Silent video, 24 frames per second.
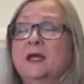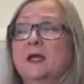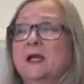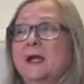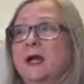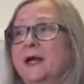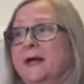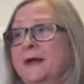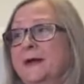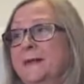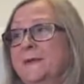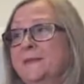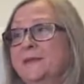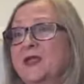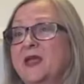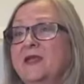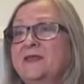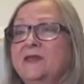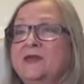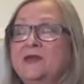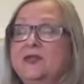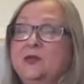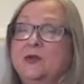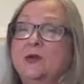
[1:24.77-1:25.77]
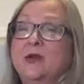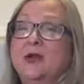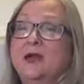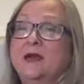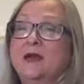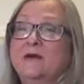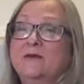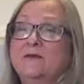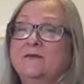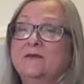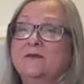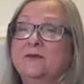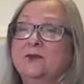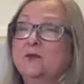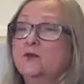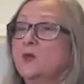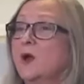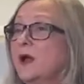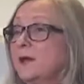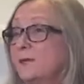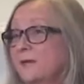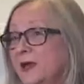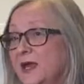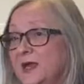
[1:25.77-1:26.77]
And then you
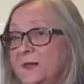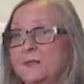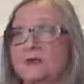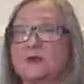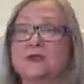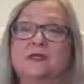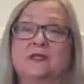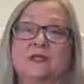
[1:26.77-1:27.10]
write papers